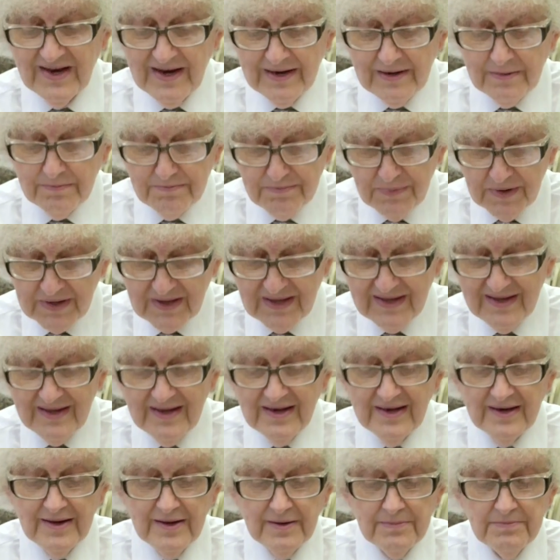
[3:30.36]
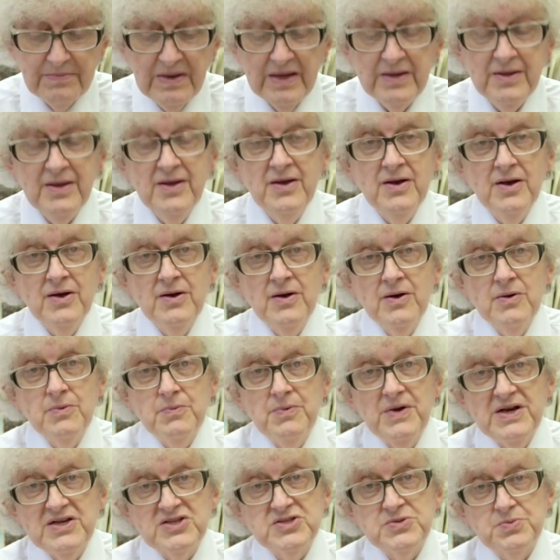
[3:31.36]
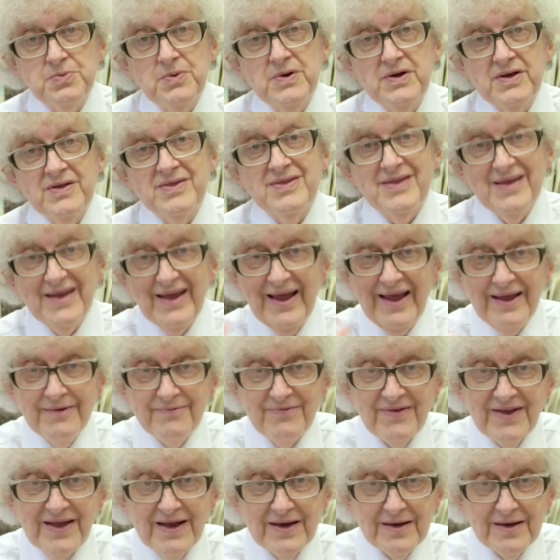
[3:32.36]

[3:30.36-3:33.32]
like berkelium, which were the heavy